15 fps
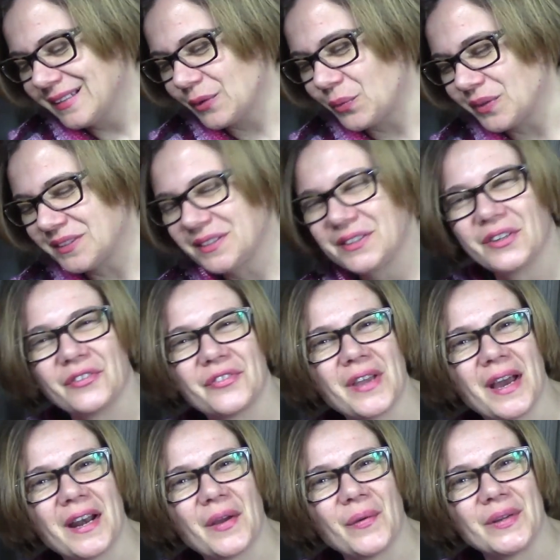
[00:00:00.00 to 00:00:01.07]
the quantity of
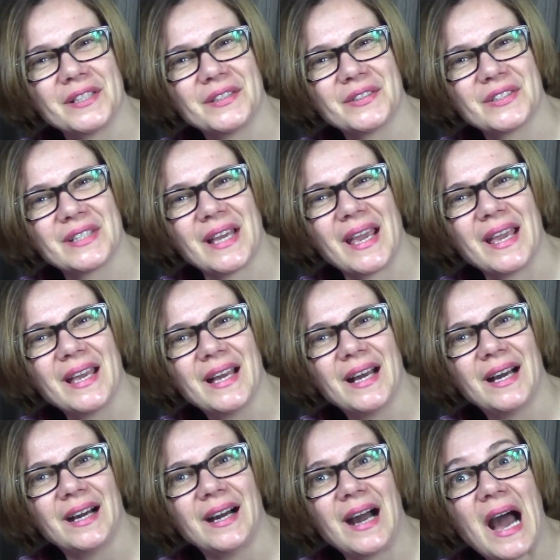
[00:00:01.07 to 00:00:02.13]
yarn I wanted to say
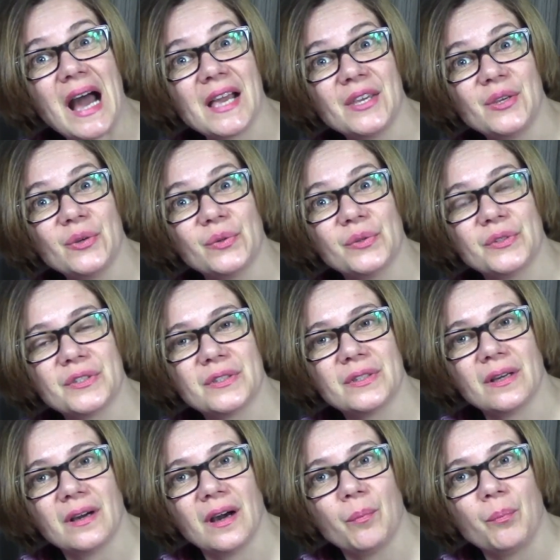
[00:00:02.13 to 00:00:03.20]
uh, I
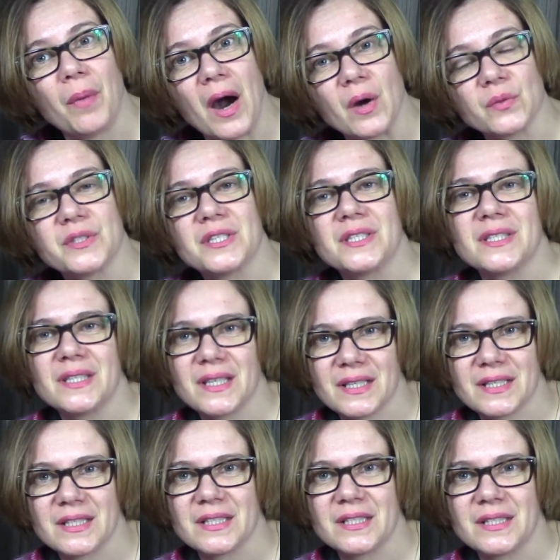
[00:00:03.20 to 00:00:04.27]
used about
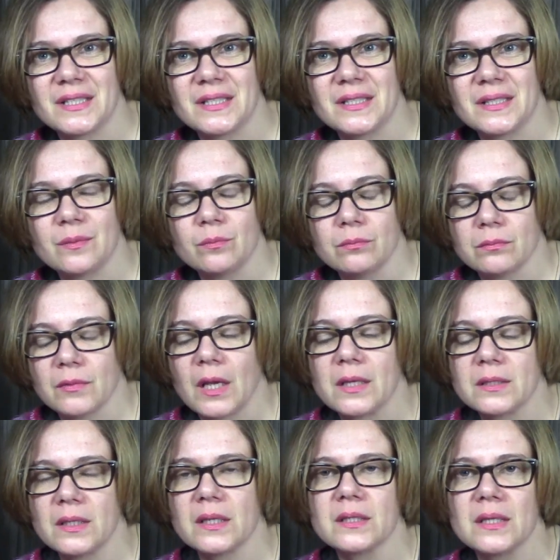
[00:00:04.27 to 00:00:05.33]
six
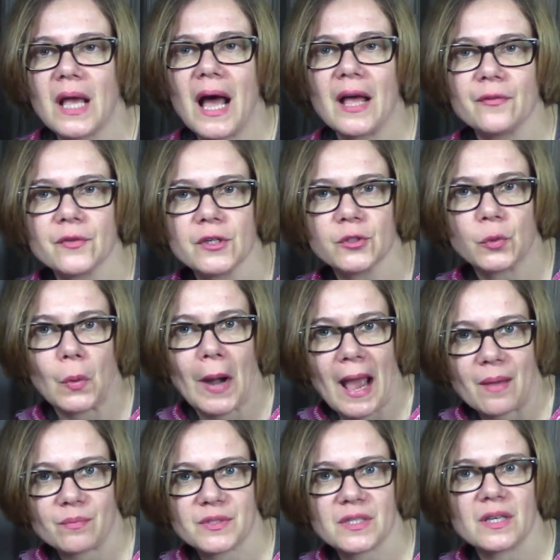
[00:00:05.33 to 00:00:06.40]
600
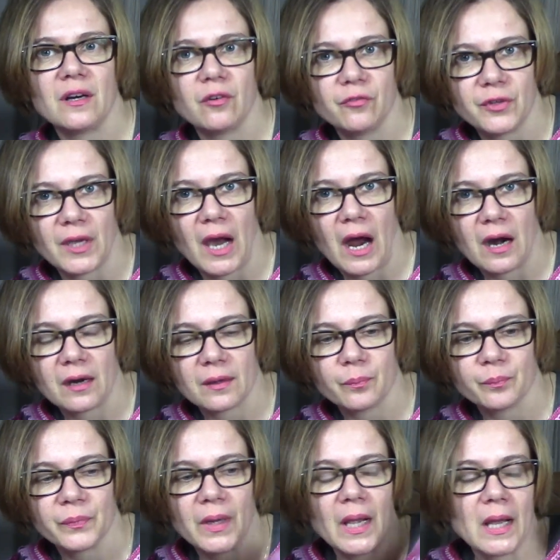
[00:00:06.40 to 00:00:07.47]
grams of
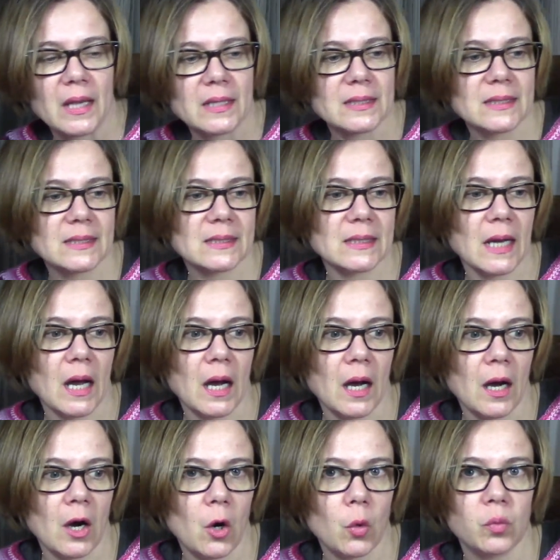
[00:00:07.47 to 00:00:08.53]
yarn
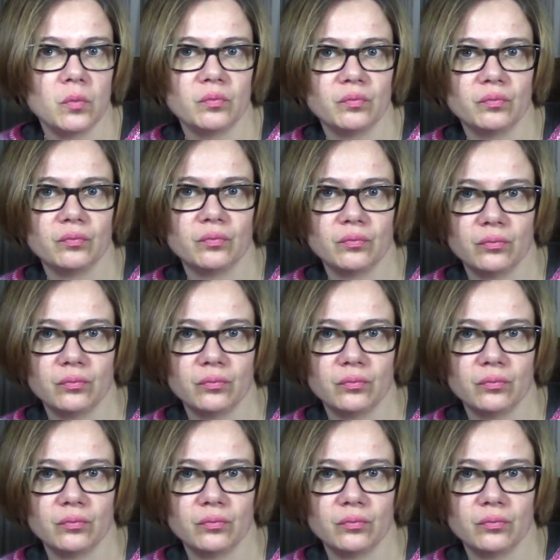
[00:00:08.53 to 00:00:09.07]
so